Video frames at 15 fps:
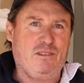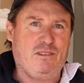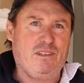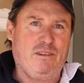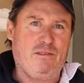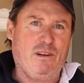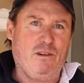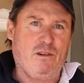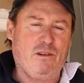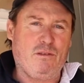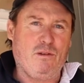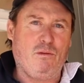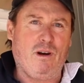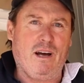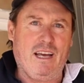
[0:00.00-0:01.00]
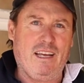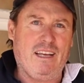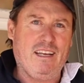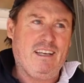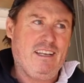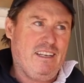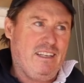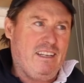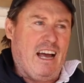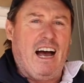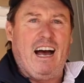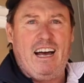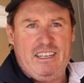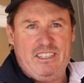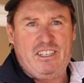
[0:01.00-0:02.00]
So if you look at the way
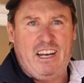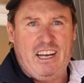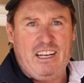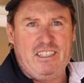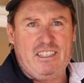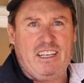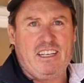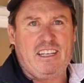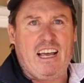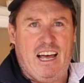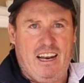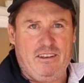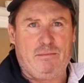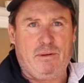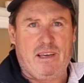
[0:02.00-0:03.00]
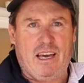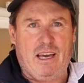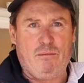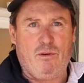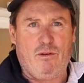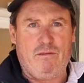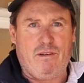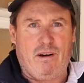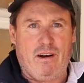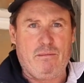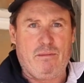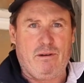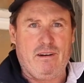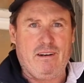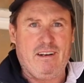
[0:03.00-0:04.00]
art changed and colours became more
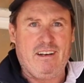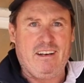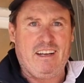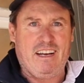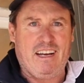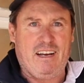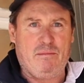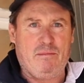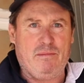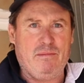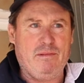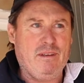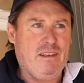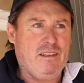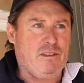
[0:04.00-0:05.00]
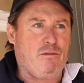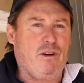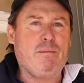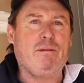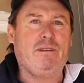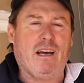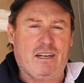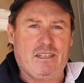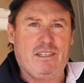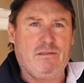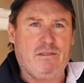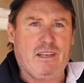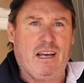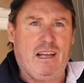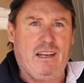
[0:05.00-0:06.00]
vibrant, the reproduction
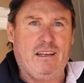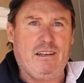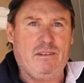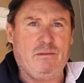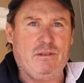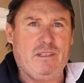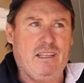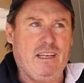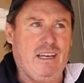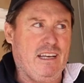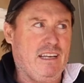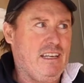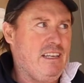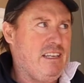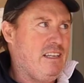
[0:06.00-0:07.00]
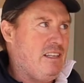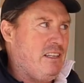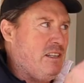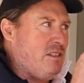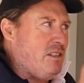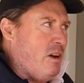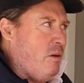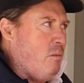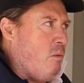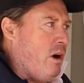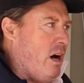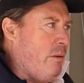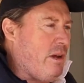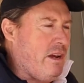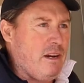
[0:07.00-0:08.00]
of colour was there. So why
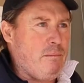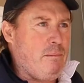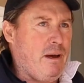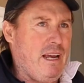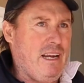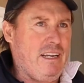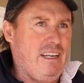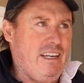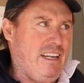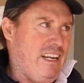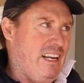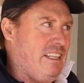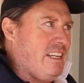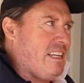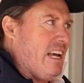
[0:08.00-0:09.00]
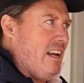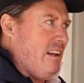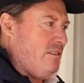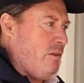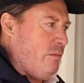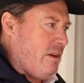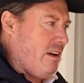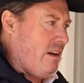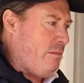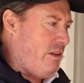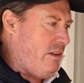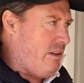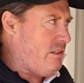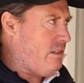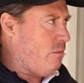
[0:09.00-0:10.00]
are we going to paint in the colours that we're going to be
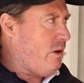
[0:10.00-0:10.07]
using?